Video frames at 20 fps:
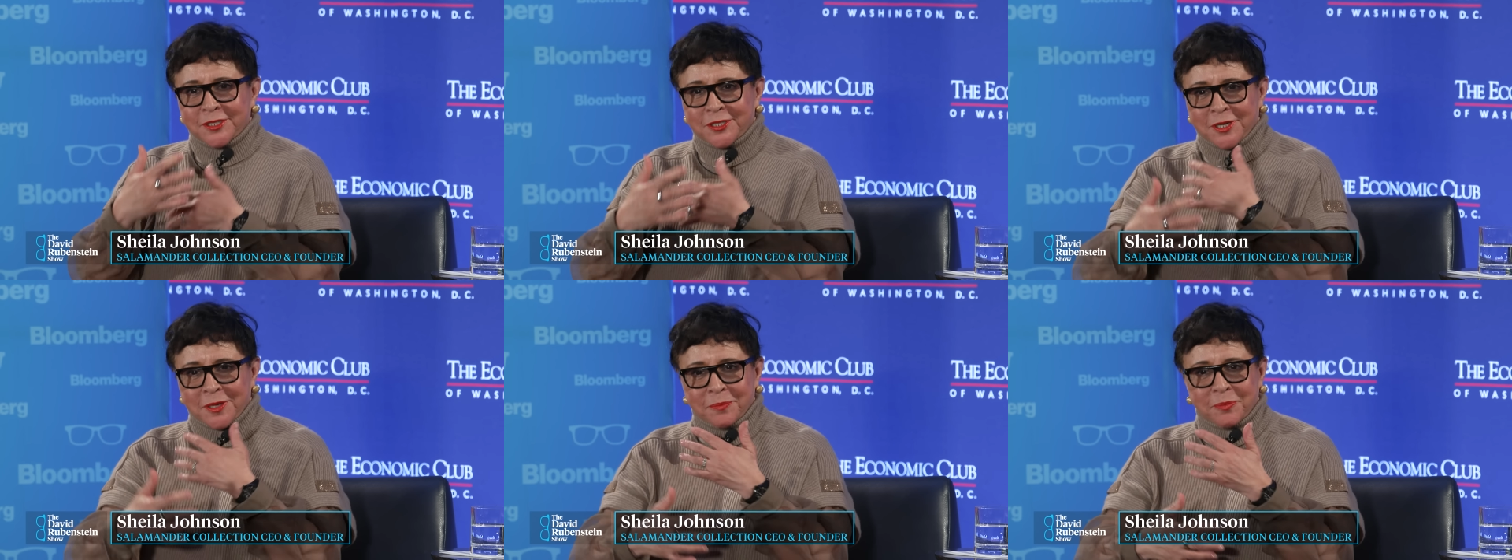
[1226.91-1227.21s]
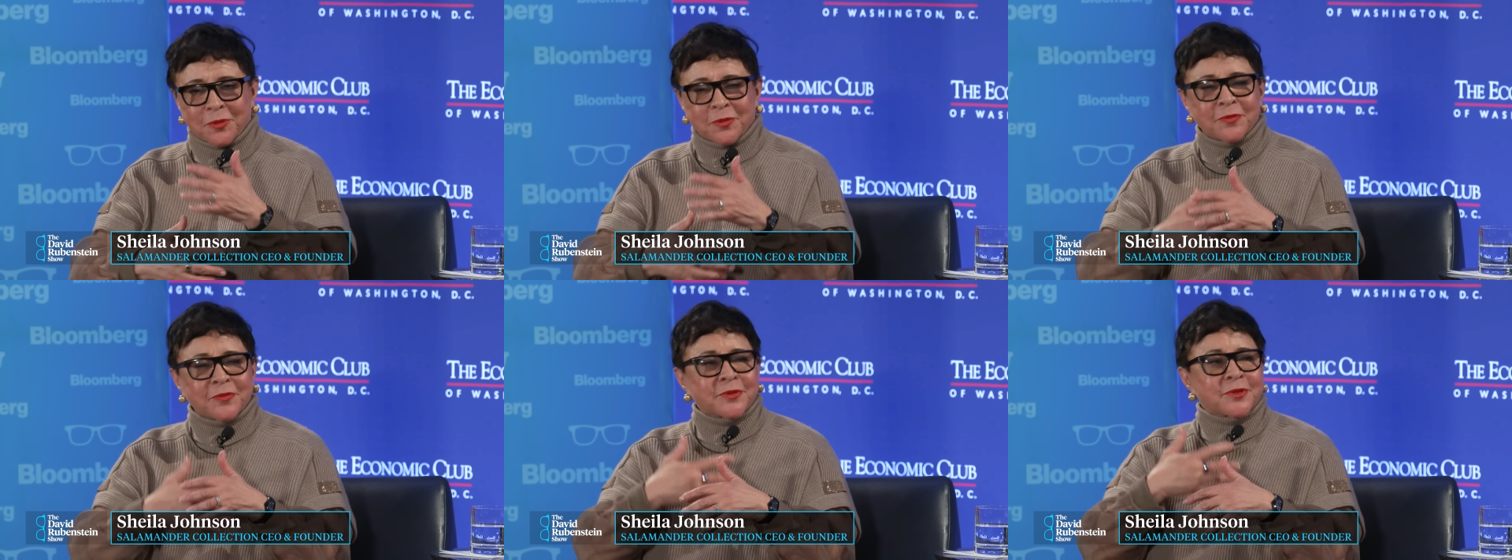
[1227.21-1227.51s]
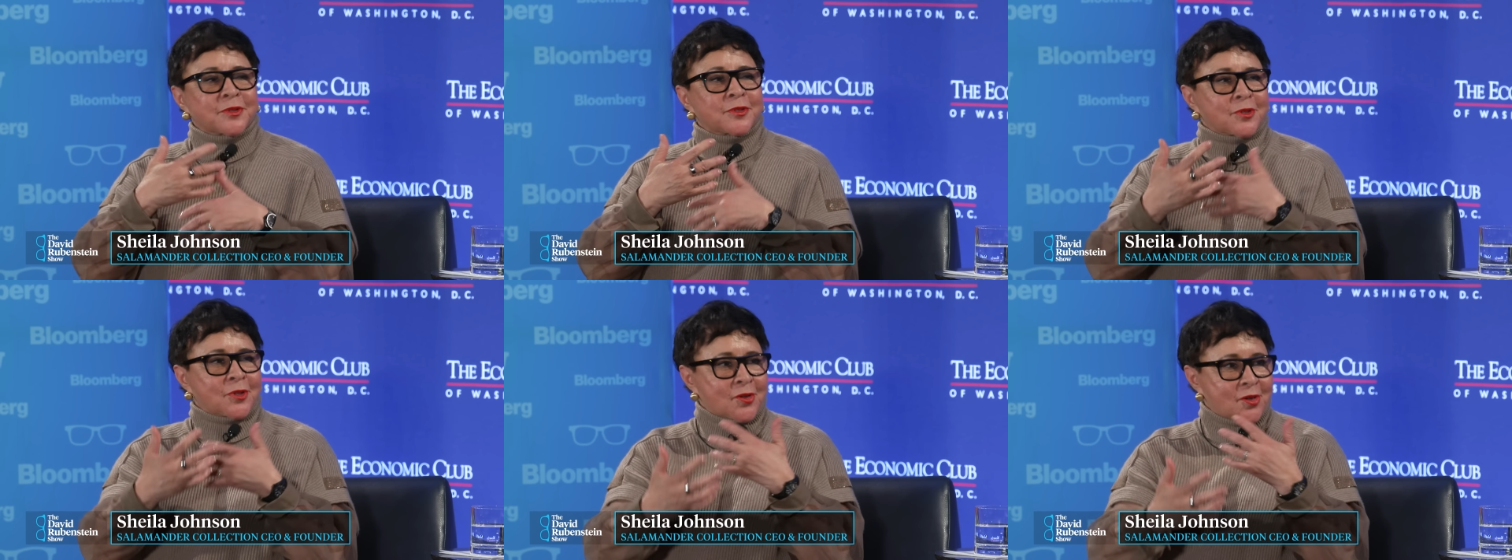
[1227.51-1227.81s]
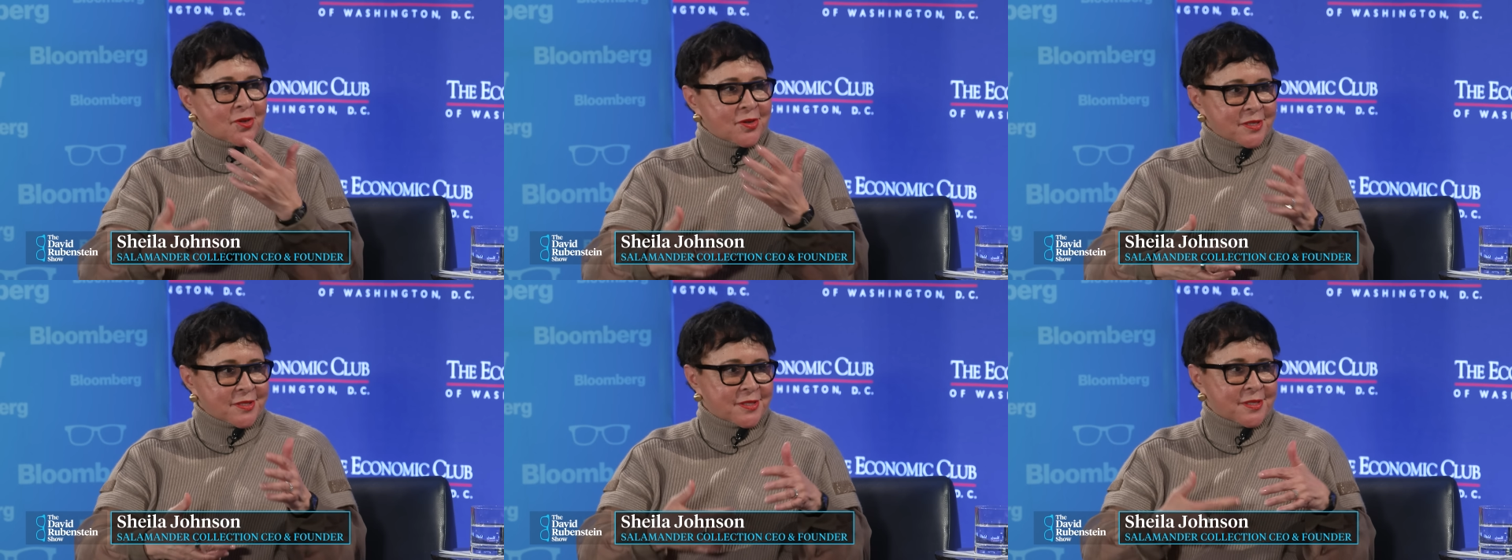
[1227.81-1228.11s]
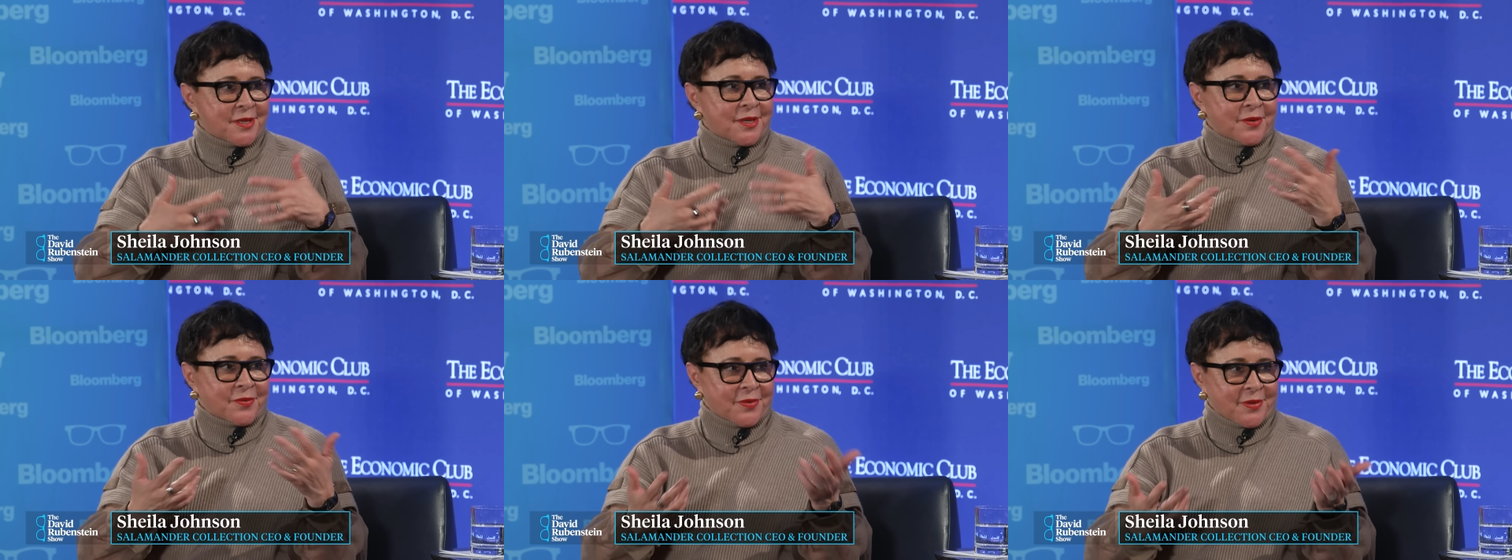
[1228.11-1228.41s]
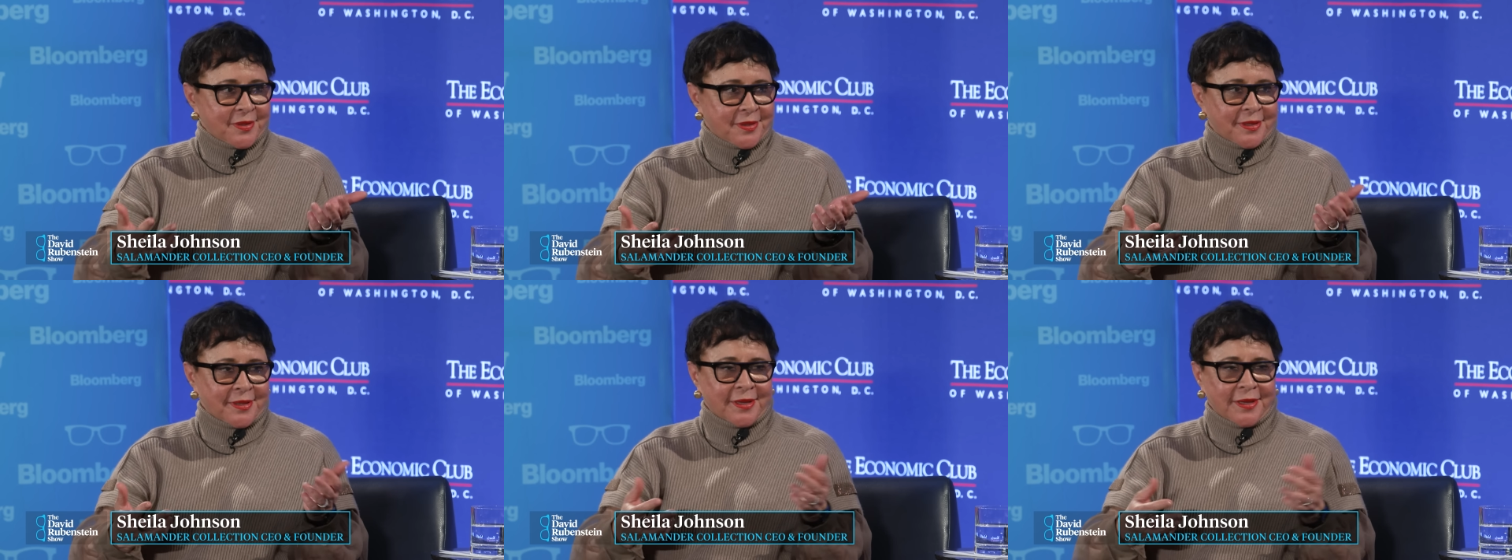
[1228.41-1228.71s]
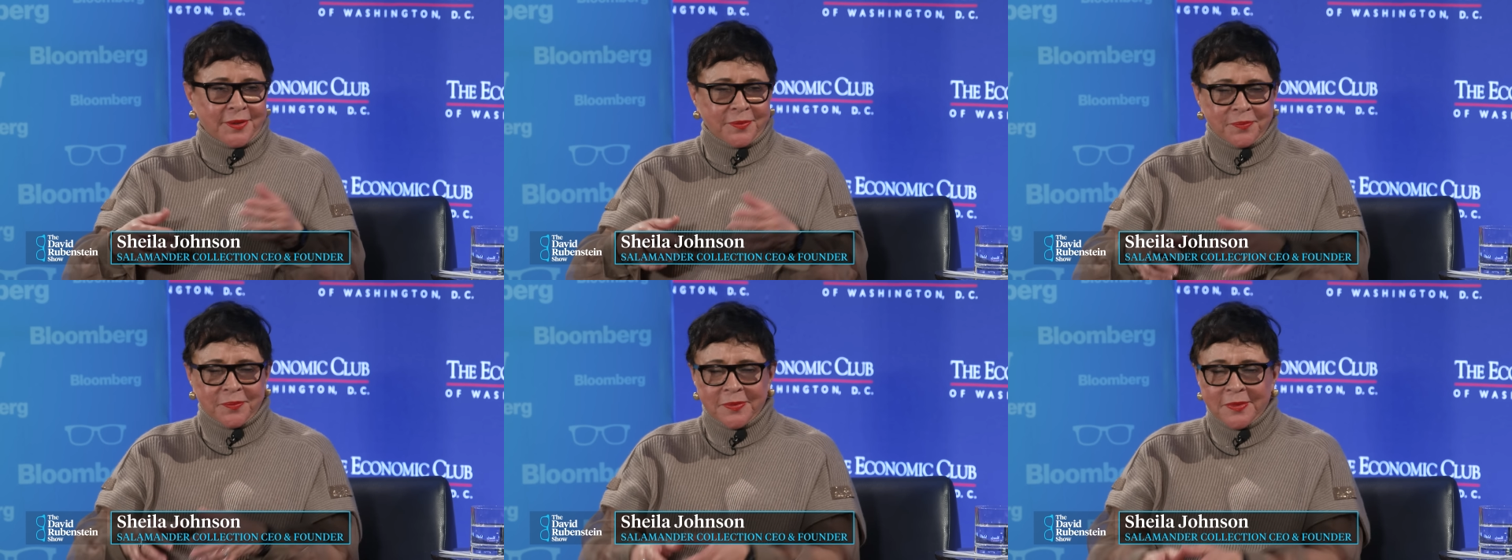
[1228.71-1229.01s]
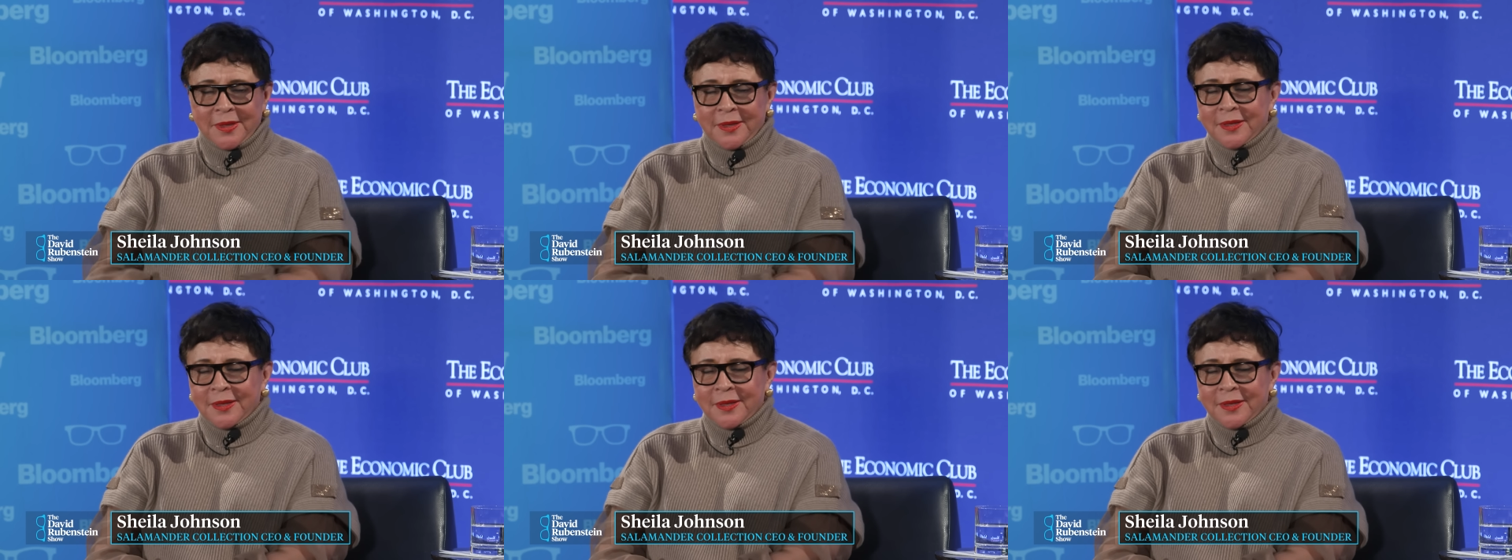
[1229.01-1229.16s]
jump over the logs and everything.